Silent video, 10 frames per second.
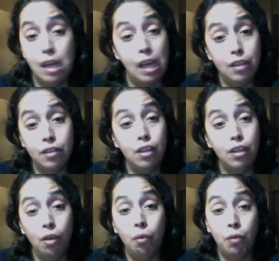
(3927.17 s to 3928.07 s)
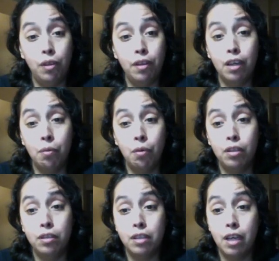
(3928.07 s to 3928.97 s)
And one thing I want
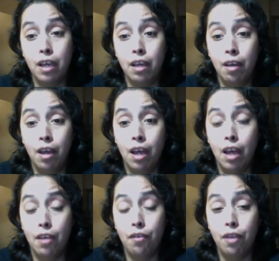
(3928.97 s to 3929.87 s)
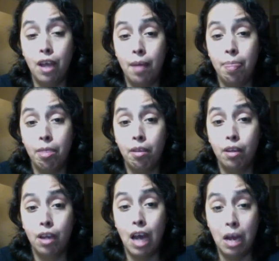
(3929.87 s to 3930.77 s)
to say is that
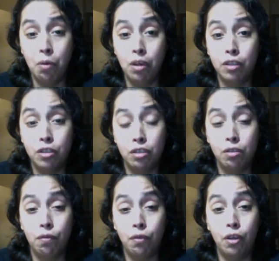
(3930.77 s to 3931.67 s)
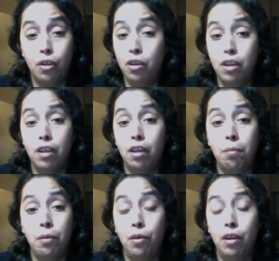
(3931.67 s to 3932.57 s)
I want us to look for the good in the
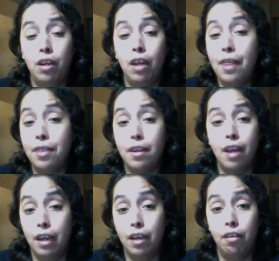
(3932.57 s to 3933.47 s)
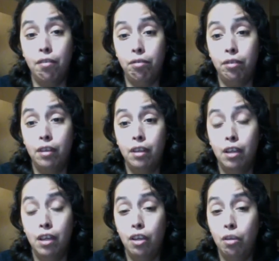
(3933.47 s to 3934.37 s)
community, not the negative.
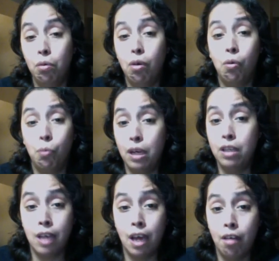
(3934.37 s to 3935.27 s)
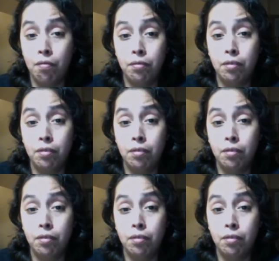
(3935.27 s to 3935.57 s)
You will always have,